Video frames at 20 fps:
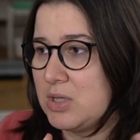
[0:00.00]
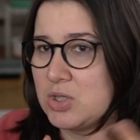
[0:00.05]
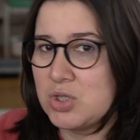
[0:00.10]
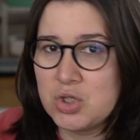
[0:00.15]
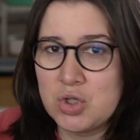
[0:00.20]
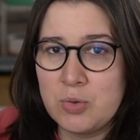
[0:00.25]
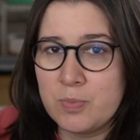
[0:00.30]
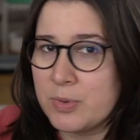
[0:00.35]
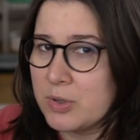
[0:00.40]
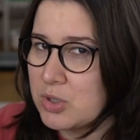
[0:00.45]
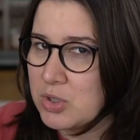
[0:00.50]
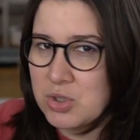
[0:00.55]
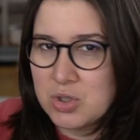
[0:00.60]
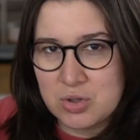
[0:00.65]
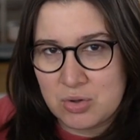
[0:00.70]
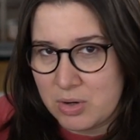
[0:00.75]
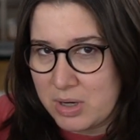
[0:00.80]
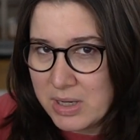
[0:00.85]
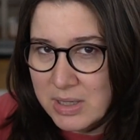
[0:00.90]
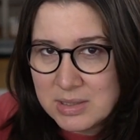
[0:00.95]
super
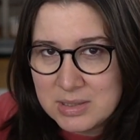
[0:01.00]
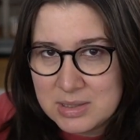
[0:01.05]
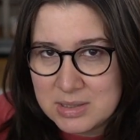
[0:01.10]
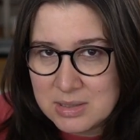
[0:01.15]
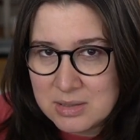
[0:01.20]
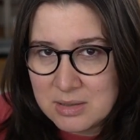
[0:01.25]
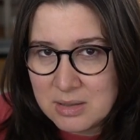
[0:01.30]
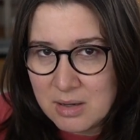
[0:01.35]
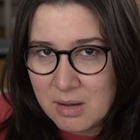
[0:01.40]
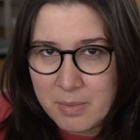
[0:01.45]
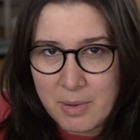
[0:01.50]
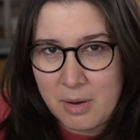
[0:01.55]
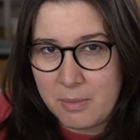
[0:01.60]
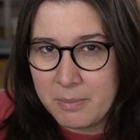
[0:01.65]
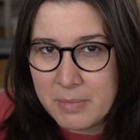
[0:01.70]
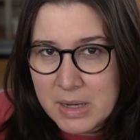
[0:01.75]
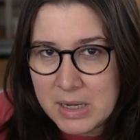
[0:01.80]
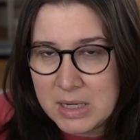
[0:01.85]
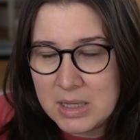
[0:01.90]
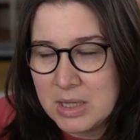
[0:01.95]
stressed about
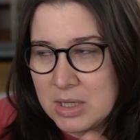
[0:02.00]
money,